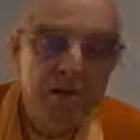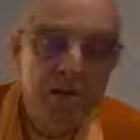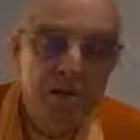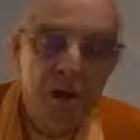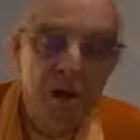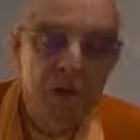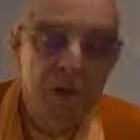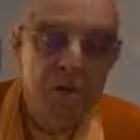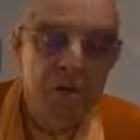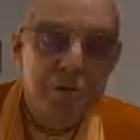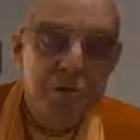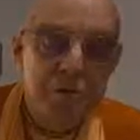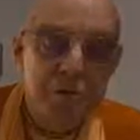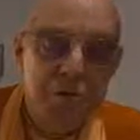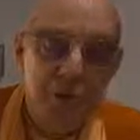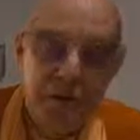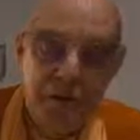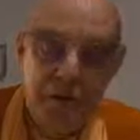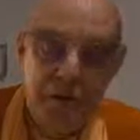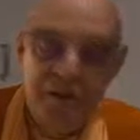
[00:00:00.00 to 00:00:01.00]
saw those
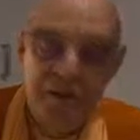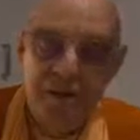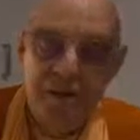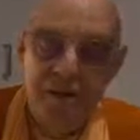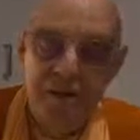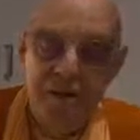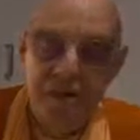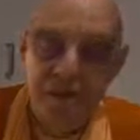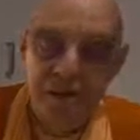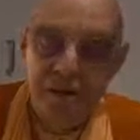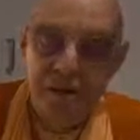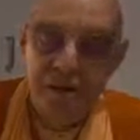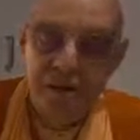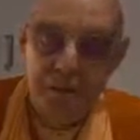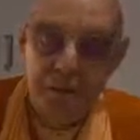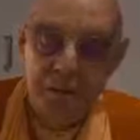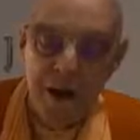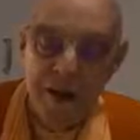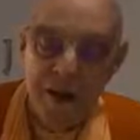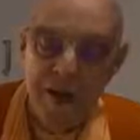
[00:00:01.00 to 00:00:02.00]
marks, he
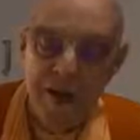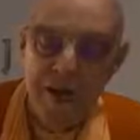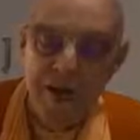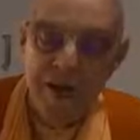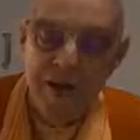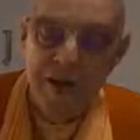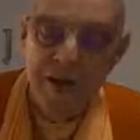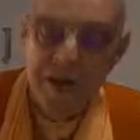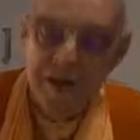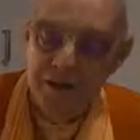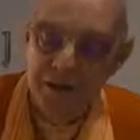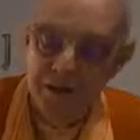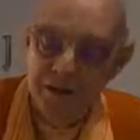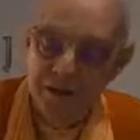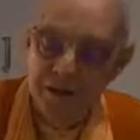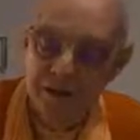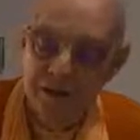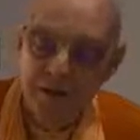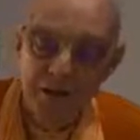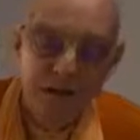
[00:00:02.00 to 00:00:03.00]
smilingly said,
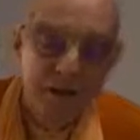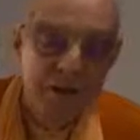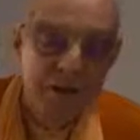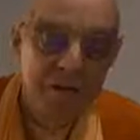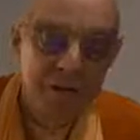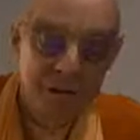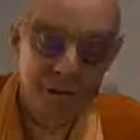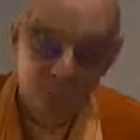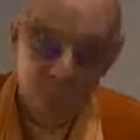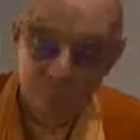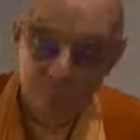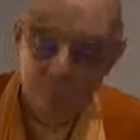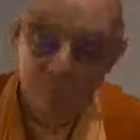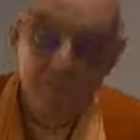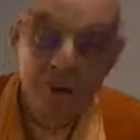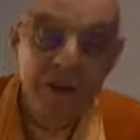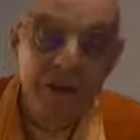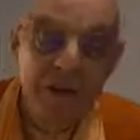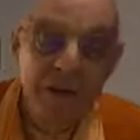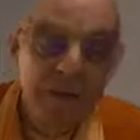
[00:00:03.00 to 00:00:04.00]

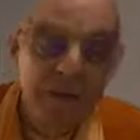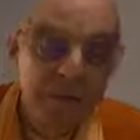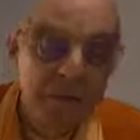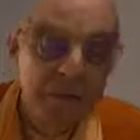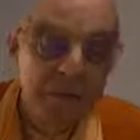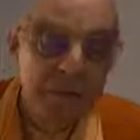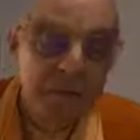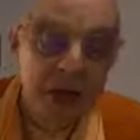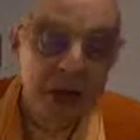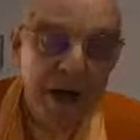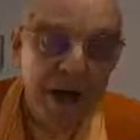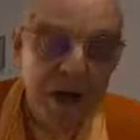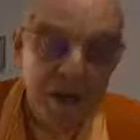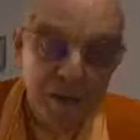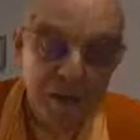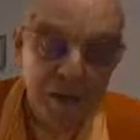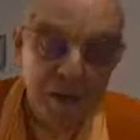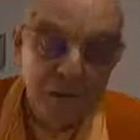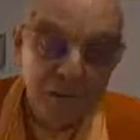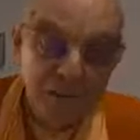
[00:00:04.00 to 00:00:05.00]
"Formerly, I
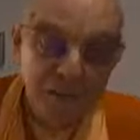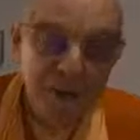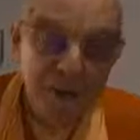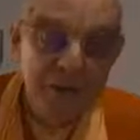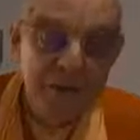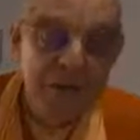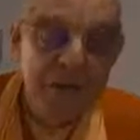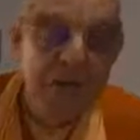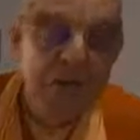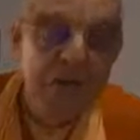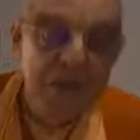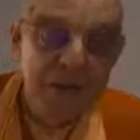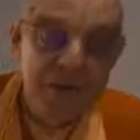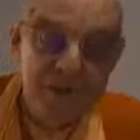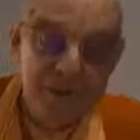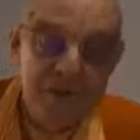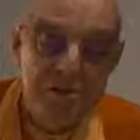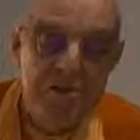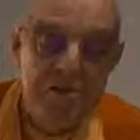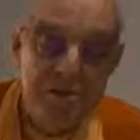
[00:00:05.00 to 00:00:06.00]
ascertained all
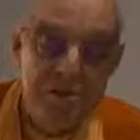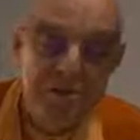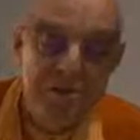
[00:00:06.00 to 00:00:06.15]
this